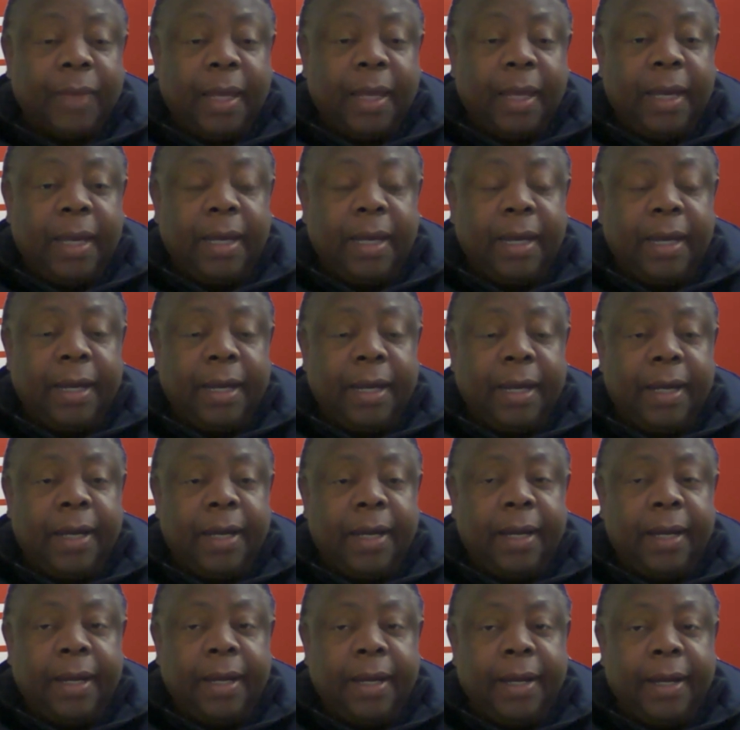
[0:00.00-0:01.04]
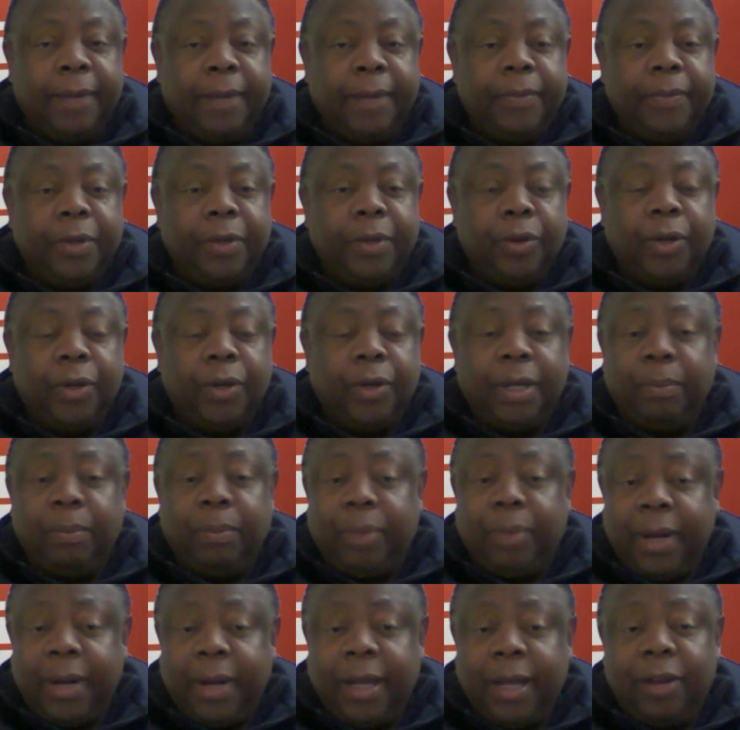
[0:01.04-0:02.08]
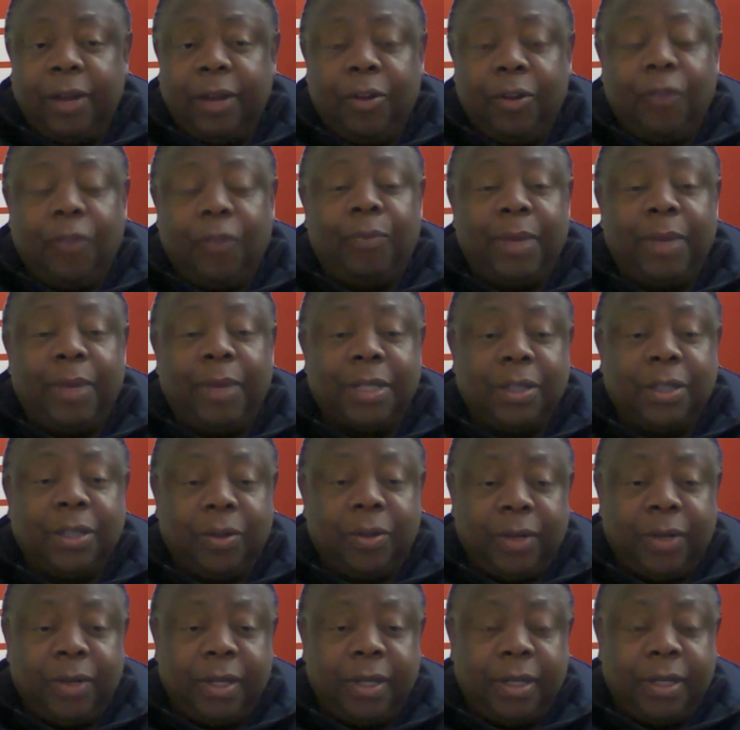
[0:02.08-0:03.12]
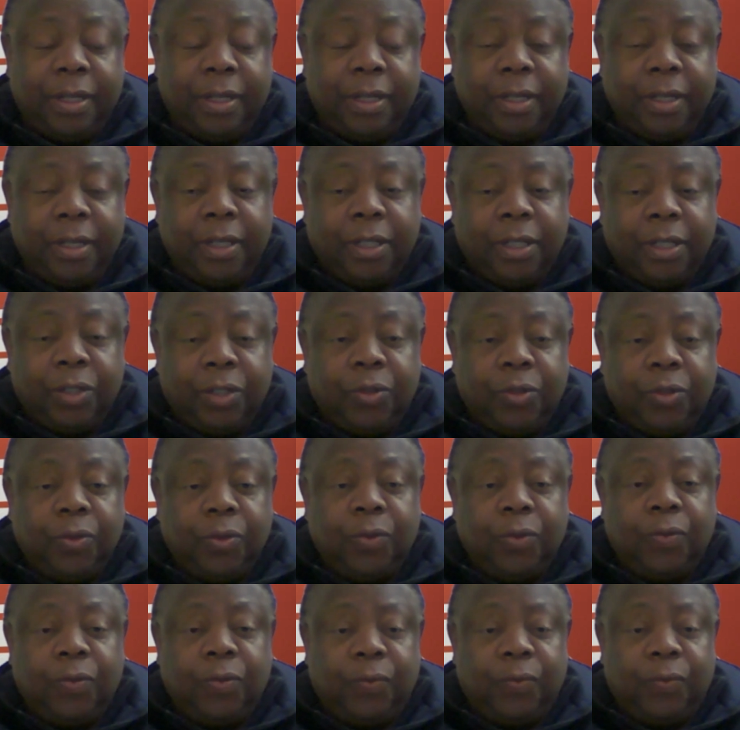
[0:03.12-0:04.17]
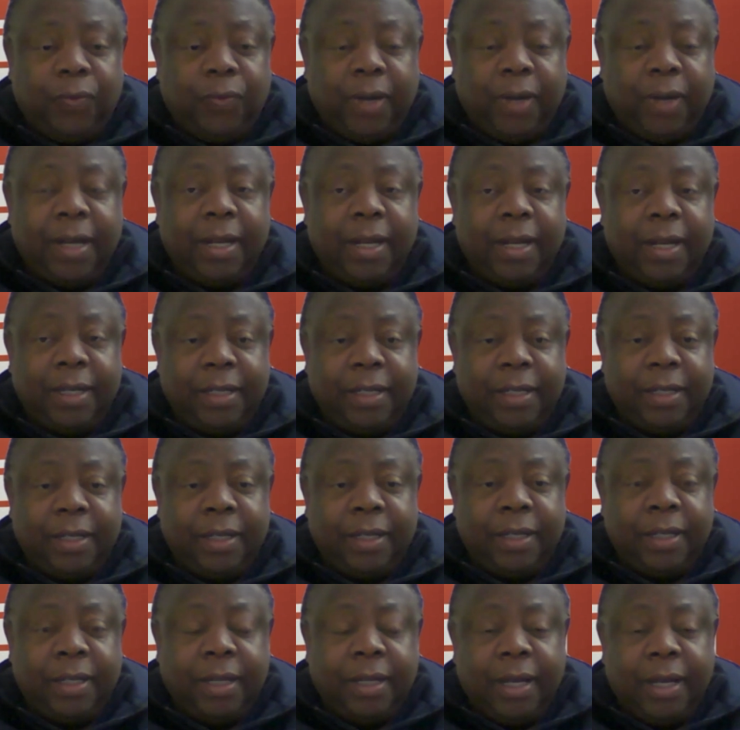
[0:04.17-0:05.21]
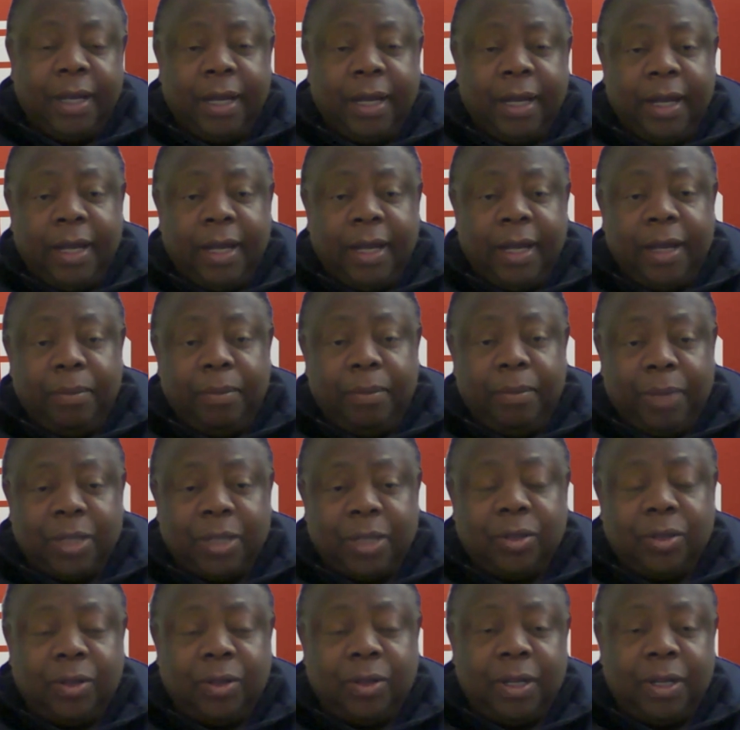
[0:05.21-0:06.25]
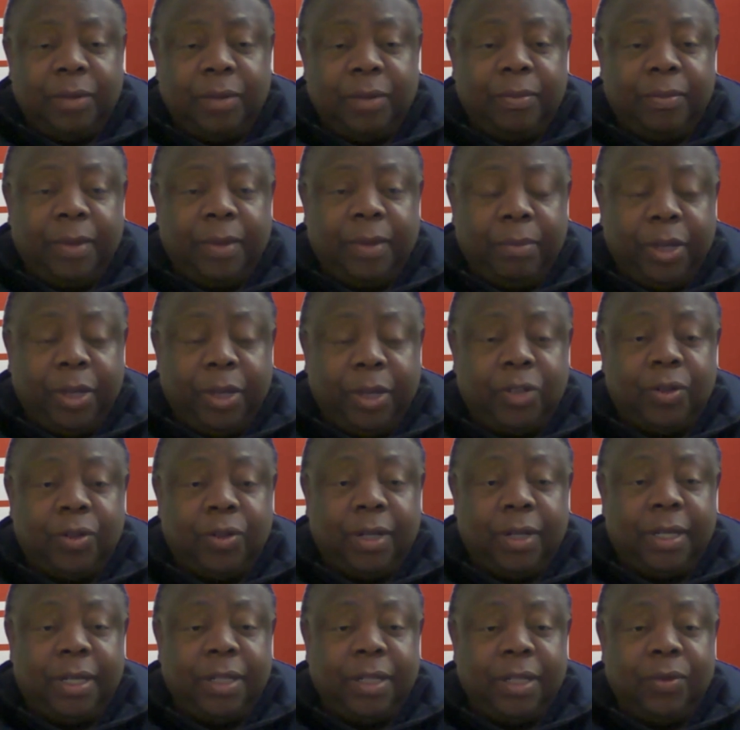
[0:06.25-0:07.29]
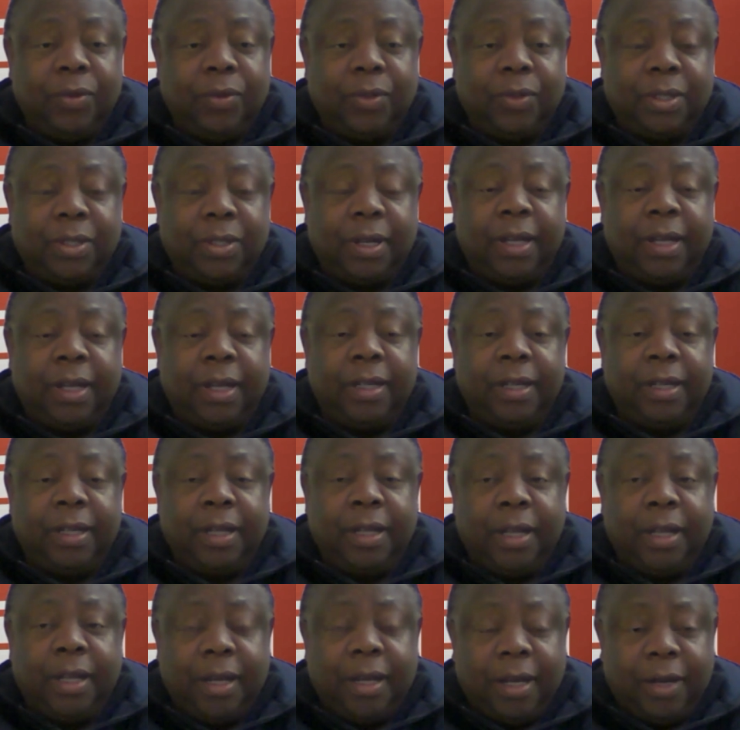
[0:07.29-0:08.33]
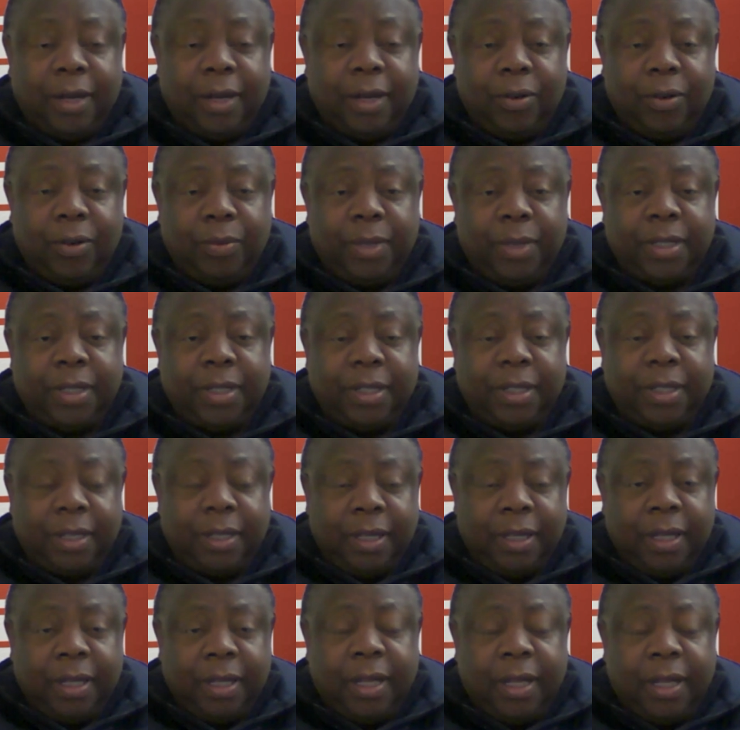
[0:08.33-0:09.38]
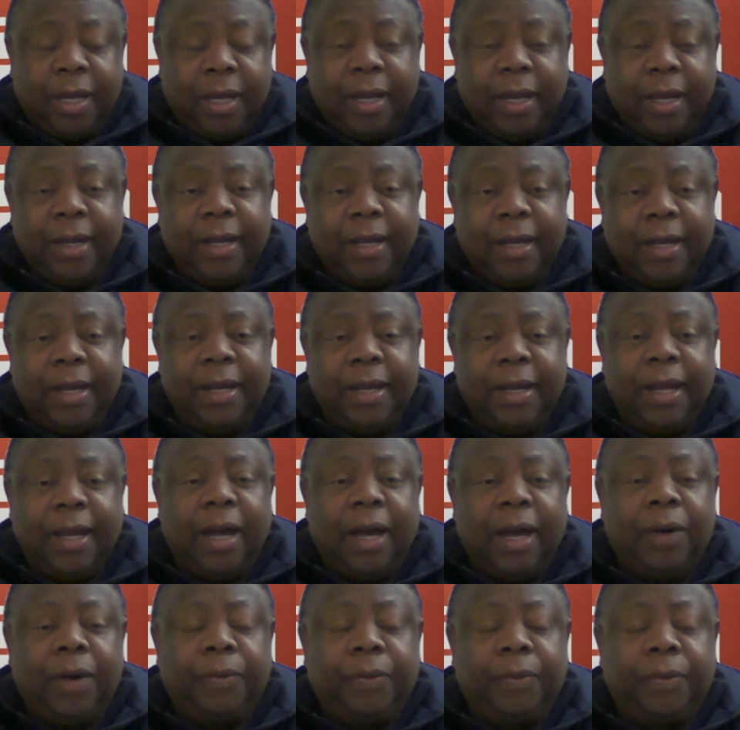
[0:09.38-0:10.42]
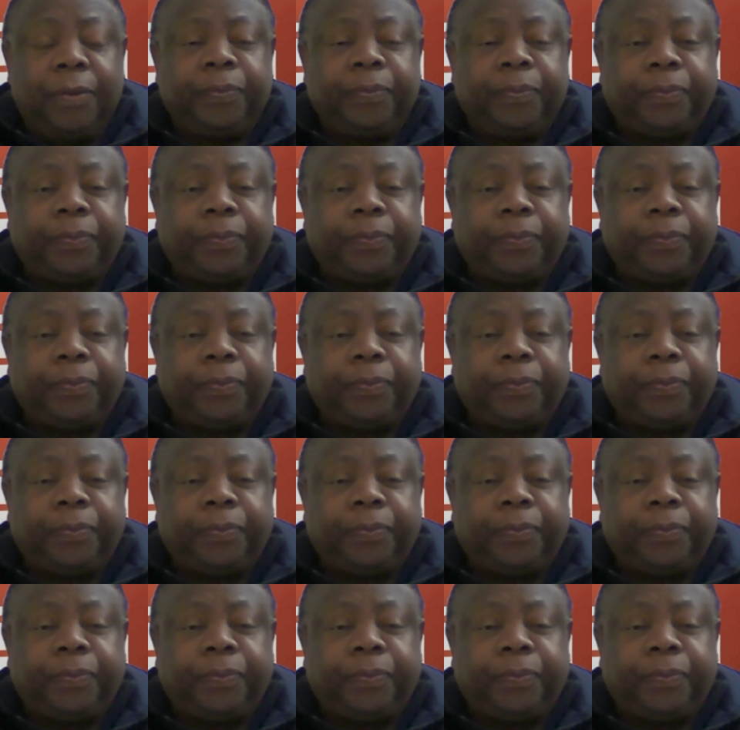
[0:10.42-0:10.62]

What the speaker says: the plan of Barcelona to finally Barcelona make sure that they would sign Lionel Messi. And then now